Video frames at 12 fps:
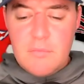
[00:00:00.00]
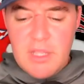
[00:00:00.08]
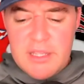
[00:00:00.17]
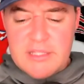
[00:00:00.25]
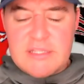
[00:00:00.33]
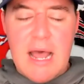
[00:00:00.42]

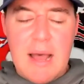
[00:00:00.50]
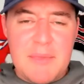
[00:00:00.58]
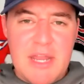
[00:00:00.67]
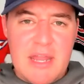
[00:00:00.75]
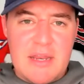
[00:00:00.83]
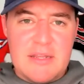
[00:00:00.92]
He
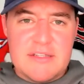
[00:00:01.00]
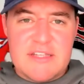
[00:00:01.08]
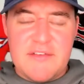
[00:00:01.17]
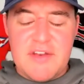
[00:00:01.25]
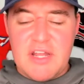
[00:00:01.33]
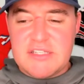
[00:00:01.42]
dominated in
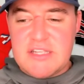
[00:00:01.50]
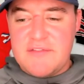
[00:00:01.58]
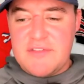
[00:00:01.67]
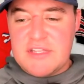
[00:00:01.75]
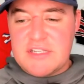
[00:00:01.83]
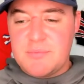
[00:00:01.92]

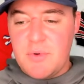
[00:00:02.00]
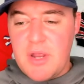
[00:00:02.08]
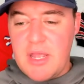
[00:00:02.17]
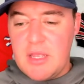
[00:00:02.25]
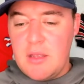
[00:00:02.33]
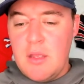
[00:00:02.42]
7-on-7 this
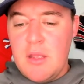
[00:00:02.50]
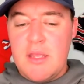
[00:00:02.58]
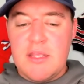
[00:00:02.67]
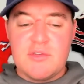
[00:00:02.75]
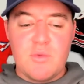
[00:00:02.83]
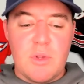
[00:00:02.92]
spring.
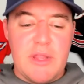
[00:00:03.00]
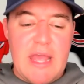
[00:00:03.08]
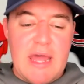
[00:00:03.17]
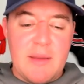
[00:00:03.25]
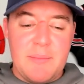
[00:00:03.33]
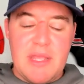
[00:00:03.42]
He's really
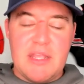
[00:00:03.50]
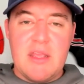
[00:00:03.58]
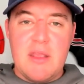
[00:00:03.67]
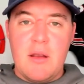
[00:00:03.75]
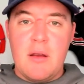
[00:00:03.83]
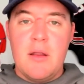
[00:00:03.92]
had a big
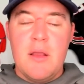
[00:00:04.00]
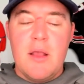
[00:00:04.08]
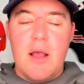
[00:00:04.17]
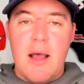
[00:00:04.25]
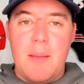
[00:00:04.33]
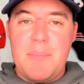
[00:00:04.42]
year.
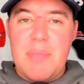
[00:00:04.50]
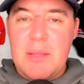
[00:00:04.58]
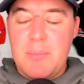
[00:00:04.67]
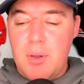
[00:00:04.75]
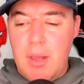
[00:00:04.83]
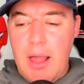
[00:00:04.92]

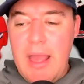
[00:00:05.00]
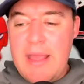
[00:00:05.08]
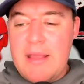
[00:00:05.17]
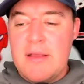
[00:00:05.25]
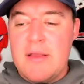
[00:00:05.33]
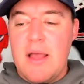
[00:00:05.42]
Big
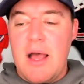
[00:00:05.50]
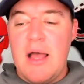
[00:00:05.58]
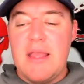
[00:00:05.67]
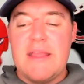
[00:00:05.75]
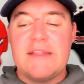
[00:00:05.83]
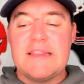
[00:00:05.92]
play
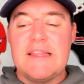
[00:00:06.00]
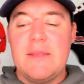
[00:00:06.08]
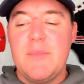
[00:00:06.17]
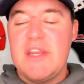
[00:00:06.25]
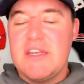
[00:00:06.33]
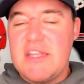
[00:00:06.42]
in
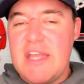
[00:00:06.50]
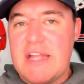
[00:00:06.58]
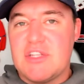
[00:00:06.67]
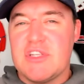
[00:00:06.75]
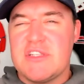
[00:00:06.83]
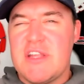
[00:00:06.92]
limited
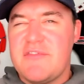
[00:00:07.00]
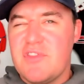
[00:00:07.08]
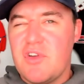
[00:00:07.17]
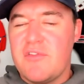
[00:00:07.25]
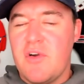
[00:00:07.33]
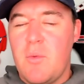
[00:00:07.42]
catches. That
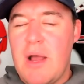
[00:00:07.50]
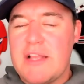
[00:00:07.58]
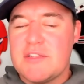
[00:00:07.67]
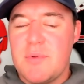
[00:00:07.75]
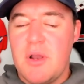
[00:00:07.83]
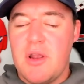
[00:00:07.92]
Pflugerville
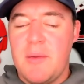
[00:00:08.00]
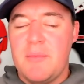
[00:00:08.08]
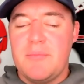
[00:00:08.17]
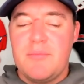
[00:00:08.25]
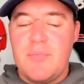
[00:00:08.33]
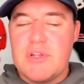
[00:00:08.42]
Weiss program,
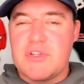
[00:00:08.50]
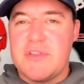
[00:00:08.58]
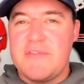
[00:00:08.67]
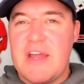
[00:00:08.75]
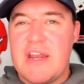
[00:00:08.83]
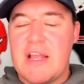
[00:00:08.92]
I'm pretty sure
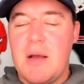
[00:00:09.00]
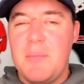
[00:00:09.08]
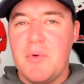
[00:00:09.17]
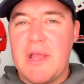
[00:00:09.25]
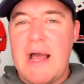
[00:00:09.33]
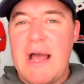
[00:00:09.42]
they've got a
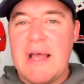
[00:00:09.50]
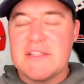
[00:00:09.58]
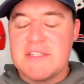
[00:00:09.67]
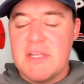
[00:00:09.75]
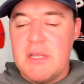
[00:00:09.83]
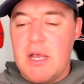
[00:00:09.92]
couple
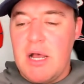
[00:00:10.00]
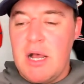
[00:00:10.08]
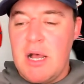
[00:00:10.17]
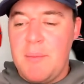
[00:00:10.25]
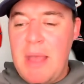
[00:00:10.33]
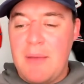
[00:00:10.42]
guys
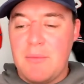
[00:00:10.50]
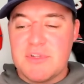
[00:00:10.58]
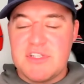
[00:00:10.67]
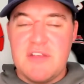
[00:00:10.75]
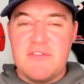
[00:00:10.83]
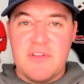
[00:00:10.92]
at
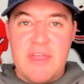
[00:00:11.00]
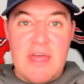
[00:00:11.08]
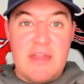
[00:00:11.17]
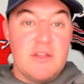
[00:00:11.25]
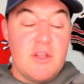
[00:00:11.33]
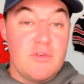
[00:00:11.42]
receiver
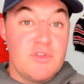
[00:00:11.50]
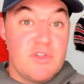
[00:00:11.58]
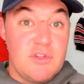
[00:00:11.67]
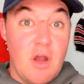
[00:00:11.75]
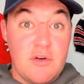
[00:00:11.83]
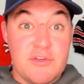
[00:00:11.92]
that, you know,
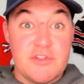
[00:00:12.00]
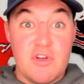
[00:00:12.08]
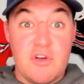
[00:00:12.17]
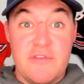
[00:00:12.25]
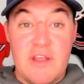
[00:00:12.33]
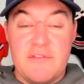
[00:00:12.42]
are
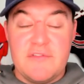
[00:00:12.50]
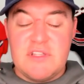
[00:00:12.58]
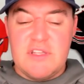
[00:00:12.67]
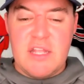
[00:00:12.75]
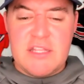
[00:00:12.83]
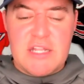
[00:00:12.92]
deserving of
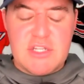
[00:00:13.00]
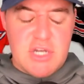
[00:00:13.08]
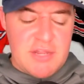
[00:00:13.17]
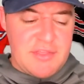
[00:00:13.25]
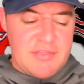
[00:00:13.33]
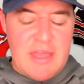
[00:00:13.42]
attention.
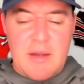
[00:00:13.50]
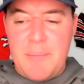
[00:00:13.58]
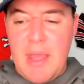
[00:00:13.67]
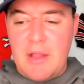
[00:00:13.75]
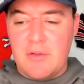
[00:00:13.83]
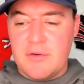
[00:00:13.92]
I think they had a
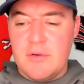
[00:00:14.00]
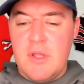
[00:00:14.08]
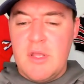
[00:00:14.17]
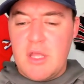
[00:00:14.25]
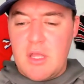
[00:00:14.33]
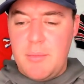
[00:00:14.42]
Baylor
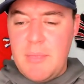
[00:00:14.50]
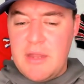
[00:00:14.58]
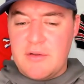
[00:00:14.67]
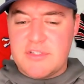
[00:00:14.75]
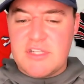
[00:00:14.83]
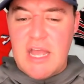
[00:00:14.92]

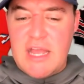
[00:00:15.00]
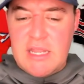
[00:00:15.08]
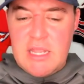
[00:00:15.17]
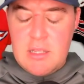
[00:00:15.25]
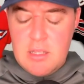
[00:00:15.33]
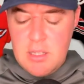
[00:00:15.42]
commit or
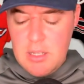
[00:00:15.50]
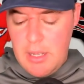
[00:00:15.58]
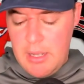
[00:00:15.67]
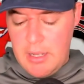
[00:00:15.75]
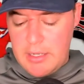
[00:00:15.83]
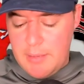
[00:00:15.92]
signee
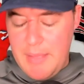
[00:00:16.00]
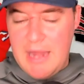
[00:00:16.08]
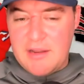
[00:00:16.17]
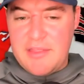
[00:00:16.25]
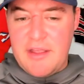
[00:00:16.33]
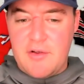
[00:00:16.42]
come
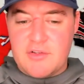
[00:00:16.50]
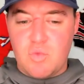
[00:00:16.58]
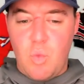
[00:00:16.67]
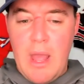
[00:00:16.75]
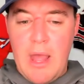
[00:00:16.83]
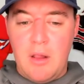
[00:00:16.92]
out of there as
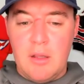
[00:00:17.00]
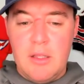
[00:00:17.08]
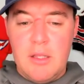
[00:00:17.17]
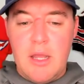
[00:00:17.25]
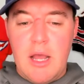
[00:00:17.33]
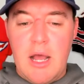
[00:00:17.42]

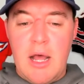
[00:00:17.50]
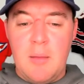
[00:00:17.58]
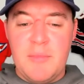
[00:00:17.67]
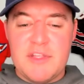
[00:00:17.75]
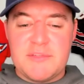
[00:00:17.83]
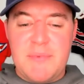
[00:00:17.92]
well
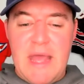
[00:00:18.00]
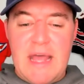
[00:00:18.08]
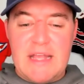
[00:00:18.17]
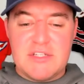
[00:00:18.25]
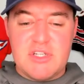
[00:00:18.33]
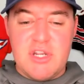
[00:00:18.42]
this
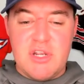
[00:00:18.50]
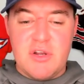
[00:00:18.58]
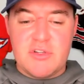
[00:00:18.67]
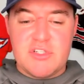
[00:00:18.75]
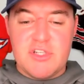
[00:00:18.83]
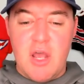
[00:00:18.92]
past
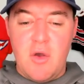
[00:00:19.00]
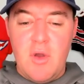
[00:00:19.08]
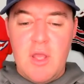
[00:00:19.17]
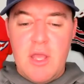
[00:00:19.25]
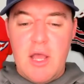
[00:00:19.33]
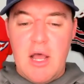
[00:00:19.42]
year.
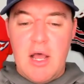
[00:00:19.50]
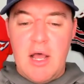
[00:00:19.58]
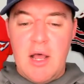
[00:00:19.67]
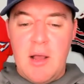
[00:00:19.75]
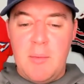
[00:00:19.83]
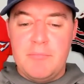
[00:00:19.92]
So
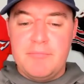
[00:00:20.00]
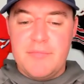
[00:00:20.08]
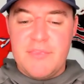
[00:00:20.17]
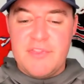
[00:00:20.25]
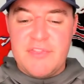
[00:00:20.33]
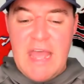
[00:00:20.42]

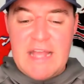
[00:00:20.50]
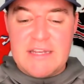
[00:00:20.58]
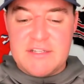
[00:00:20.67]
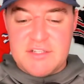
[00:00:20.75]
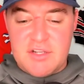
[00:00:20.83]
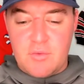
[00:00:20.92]

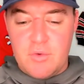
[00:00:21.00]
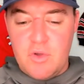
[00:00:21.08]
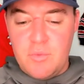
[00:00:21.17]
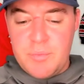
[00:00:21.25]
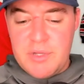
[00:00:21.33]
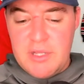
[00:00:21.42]
that is a
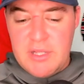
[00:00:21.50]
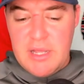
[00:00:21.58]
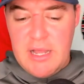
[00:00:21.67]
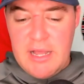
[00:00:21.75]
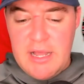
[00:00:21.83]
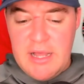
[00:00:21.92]
group
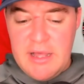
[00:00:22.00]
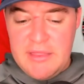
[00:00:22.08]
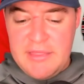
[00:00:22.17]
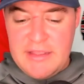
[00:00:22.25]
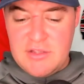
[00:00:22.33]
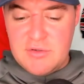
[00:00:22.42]

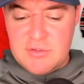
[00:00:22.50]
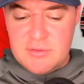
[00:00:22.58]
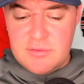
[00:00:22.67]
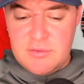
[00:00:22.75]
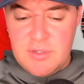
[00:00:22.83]
that you